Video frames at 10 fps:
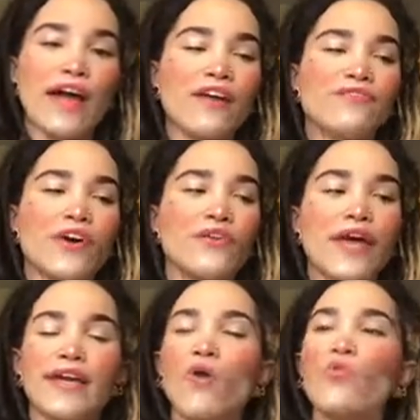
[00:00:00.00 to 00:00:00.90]
I felt
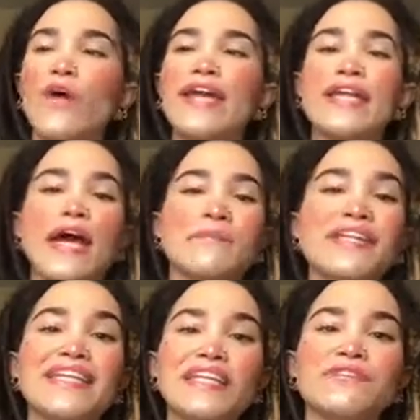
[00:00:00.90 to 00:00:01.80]
like a weight had
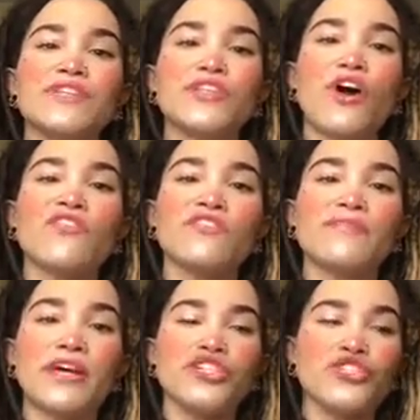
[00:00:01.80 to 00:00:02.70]
been lifted off of
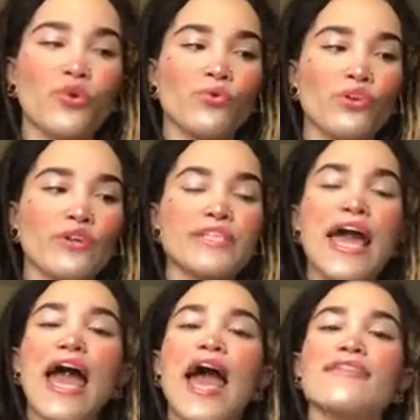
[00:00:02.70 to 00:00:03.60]
my shoulders,
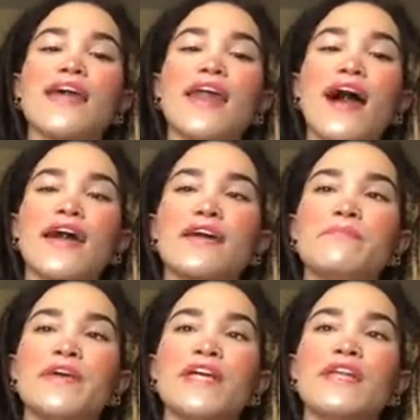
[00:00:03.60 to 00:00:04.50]
and that I
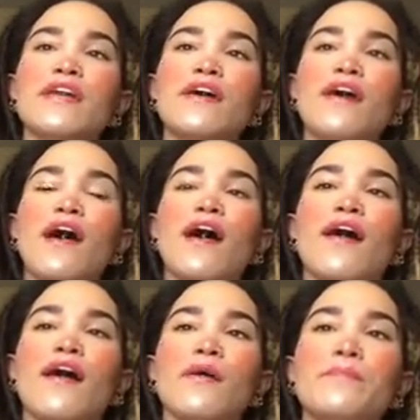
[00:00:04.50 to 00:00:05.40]
had been,
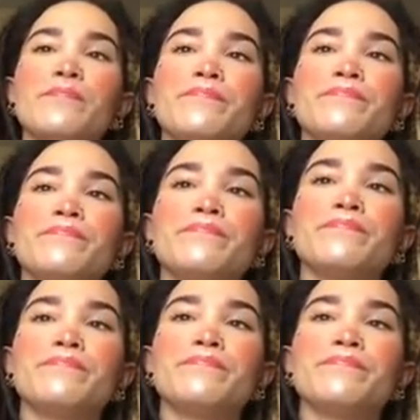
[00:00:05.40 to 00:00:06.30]

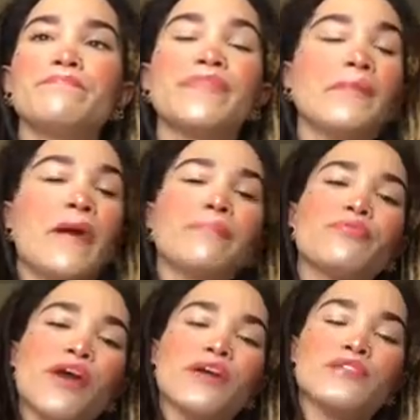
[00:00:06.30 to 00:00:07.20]
that my
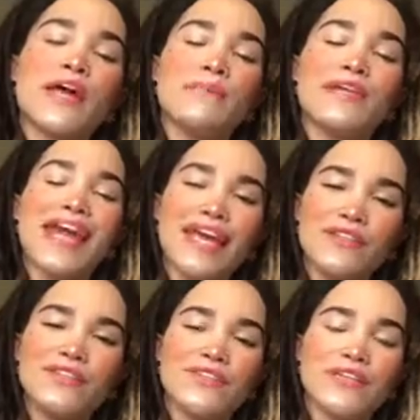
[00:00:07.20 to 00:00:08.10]
prayers had been
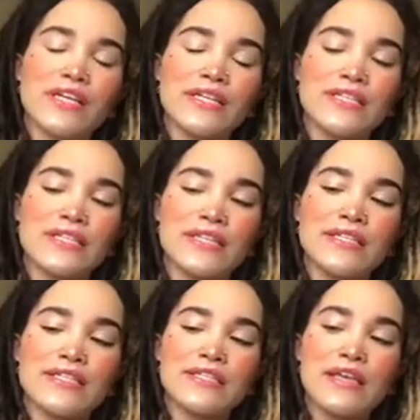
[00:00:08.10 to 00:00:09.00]
answered in a
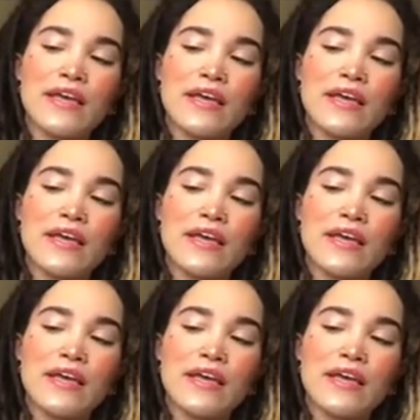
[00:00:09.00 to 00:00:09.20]
sense.